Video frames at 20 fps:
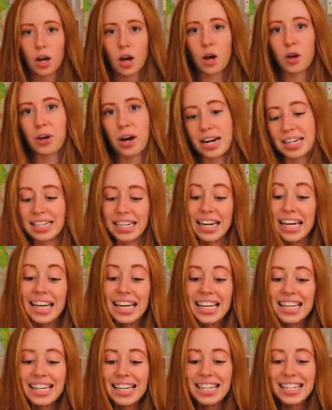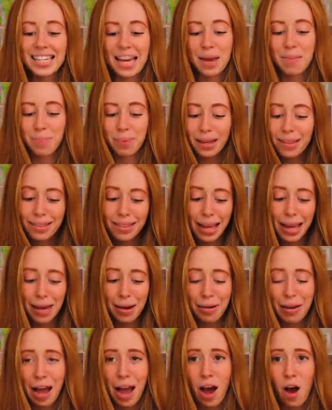All right, it is a bit
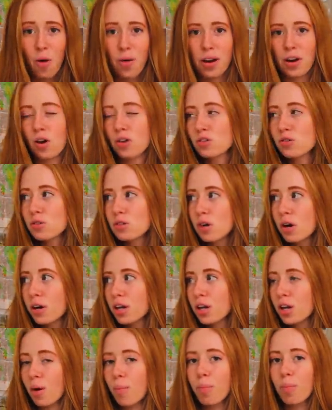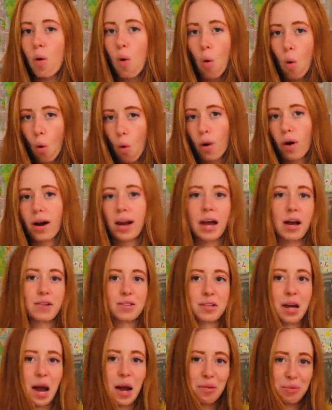later now. It also started pouring
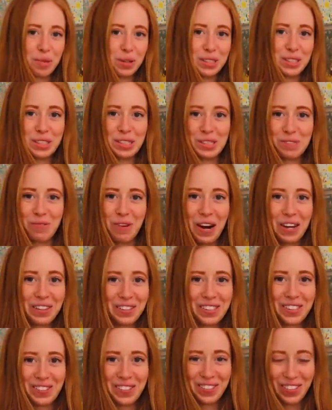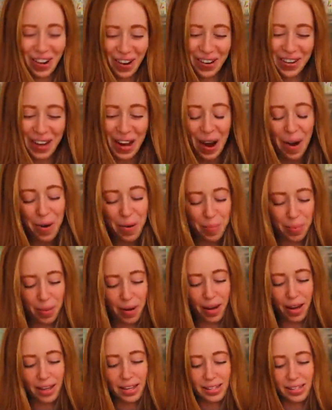outside, which is why it looks so dark now,
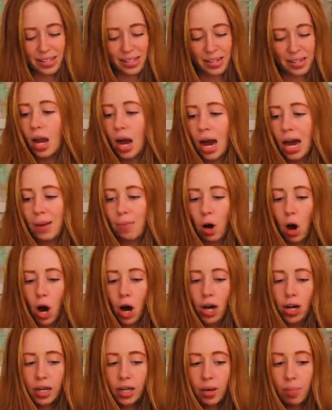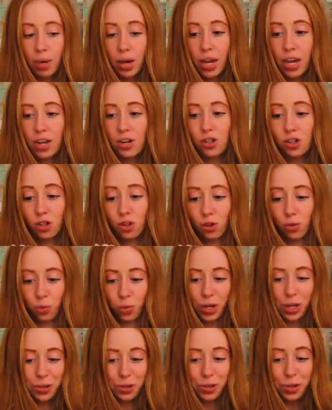but I'm on page
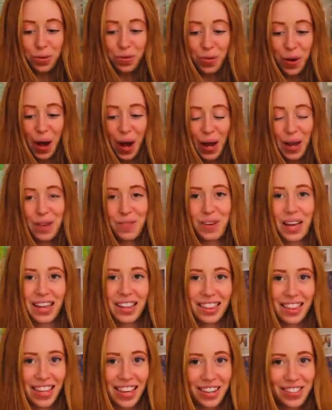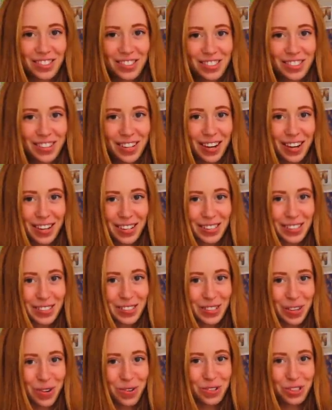335 and things just got
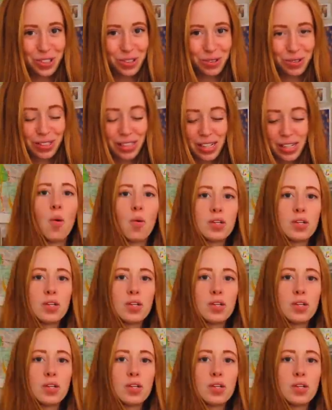so juicy.